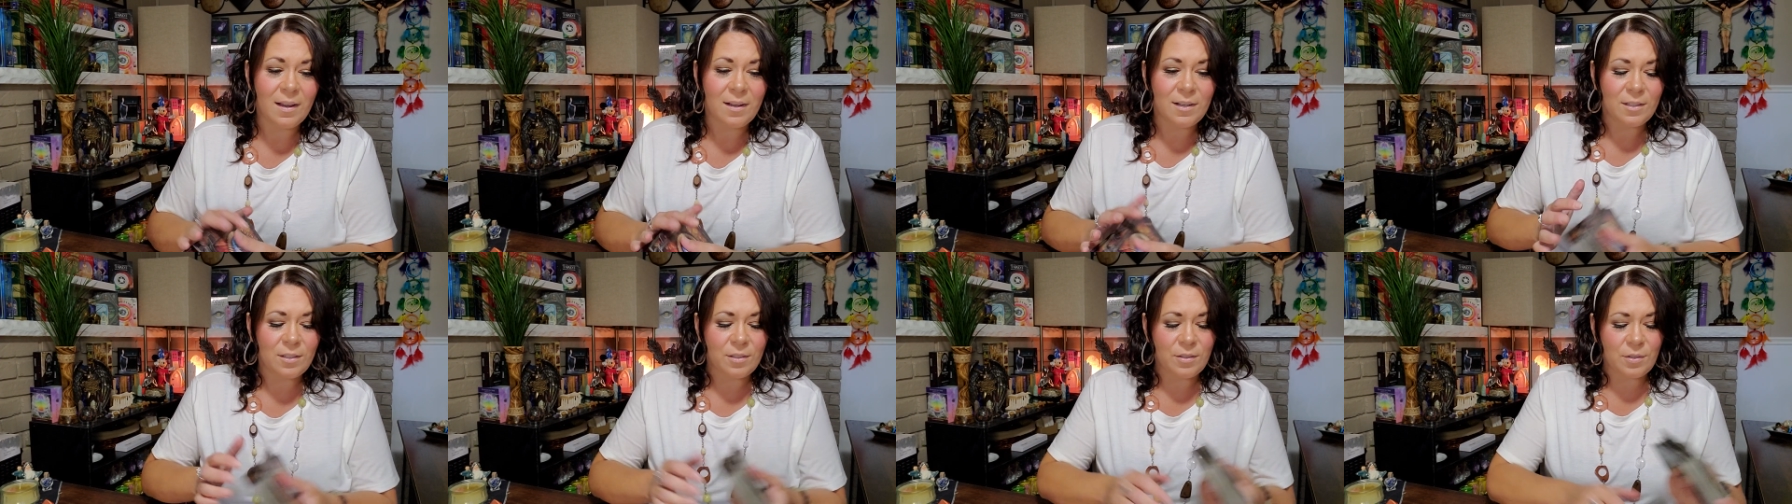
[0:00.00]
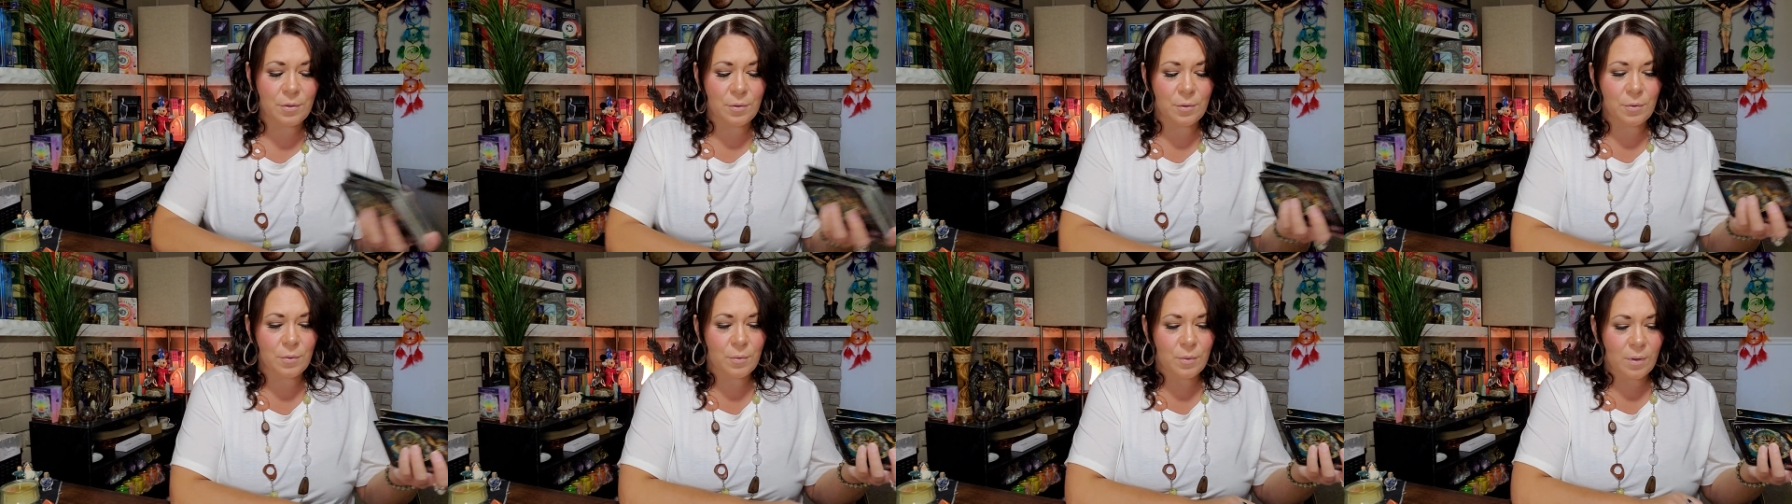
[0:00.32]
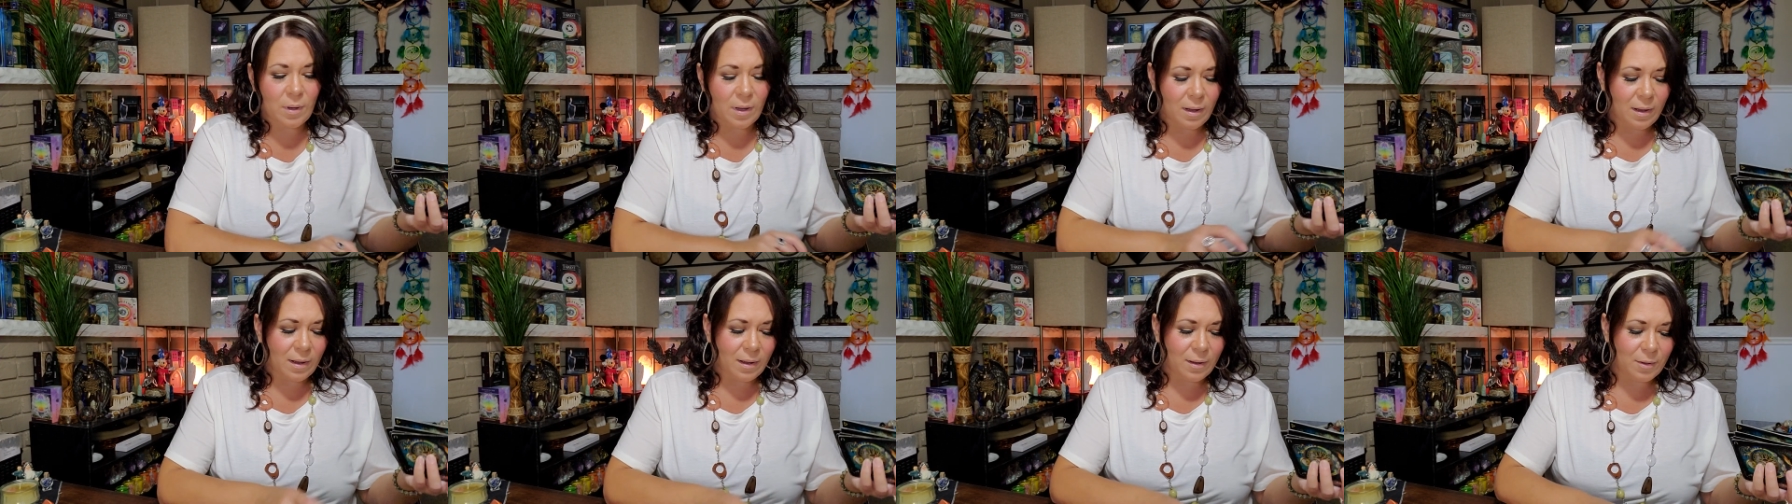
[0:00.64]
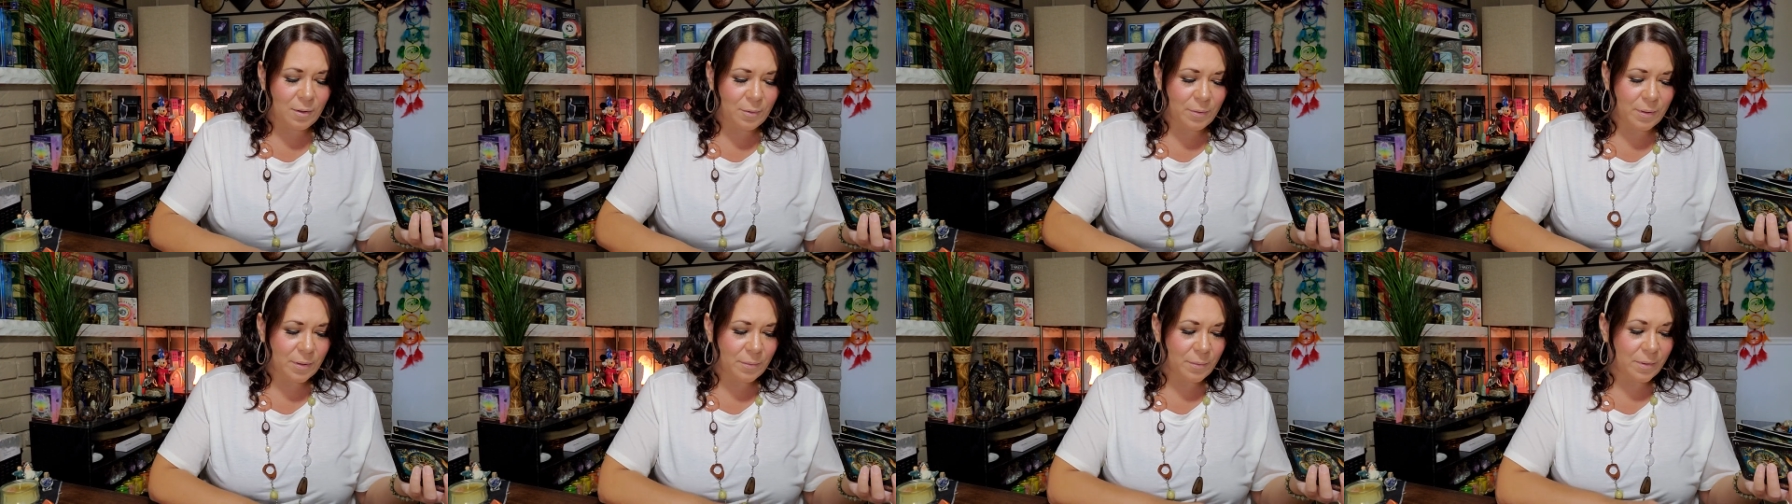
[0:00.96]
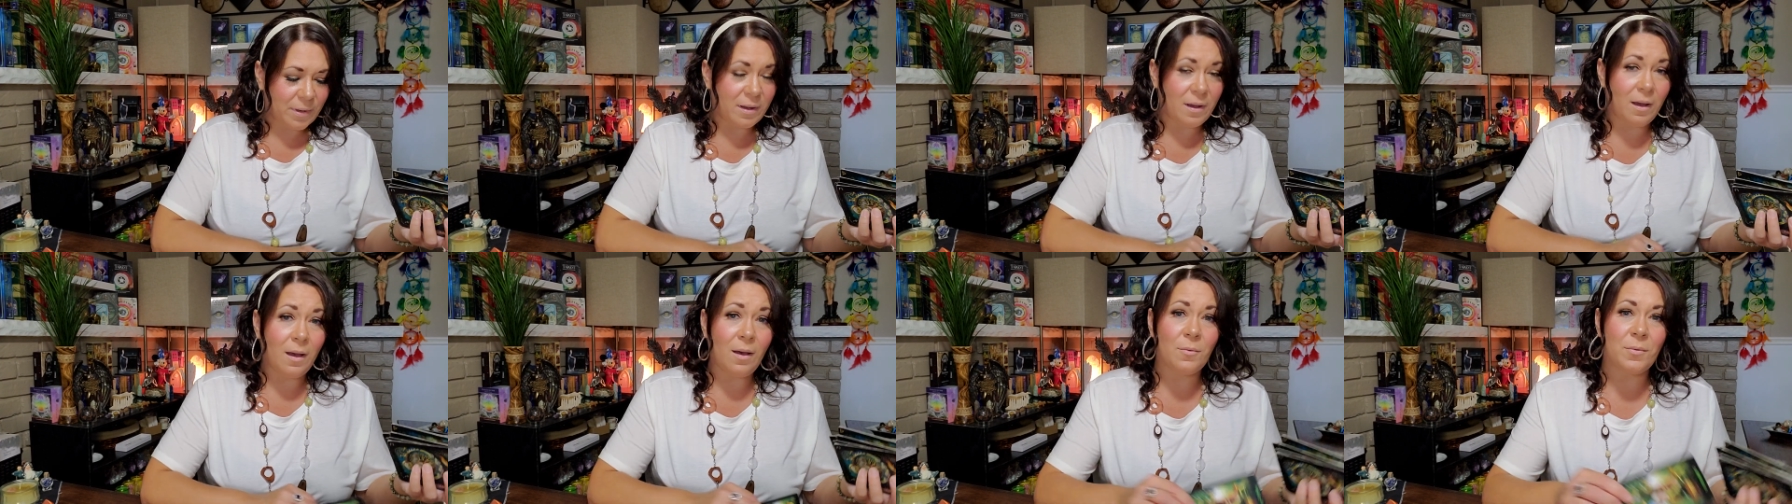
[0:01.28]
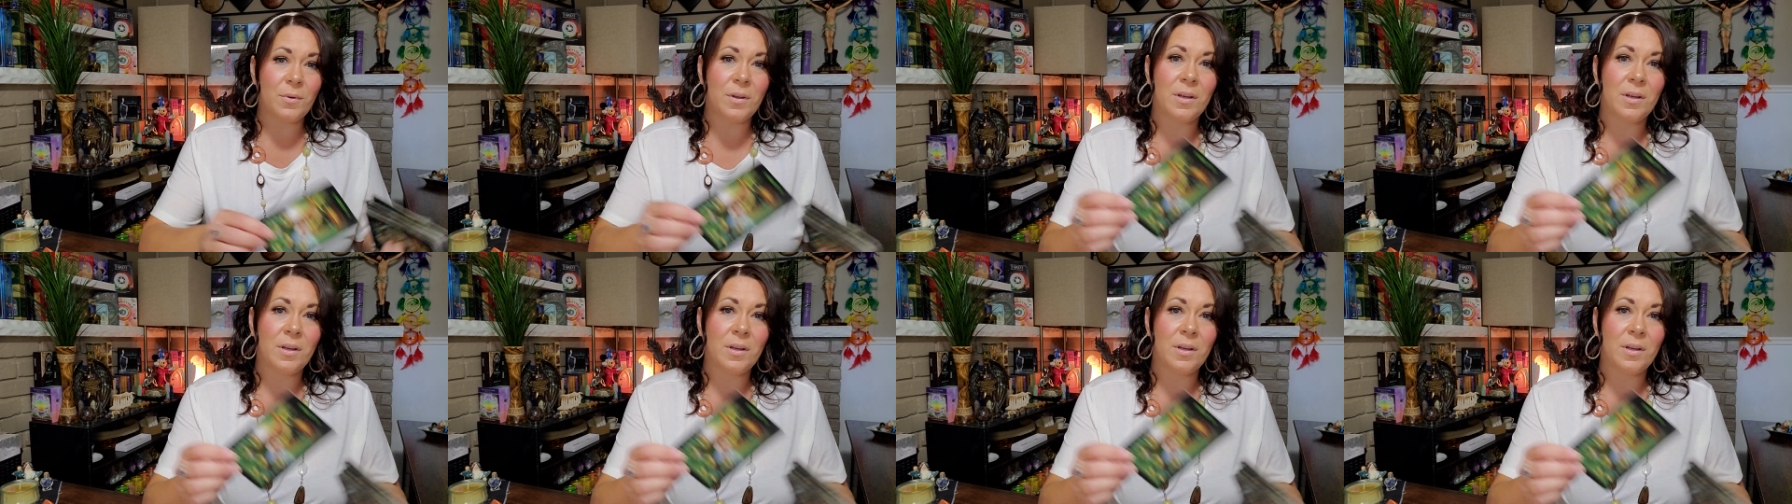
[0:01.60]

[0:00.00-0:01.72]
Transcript: So uh, what do we got?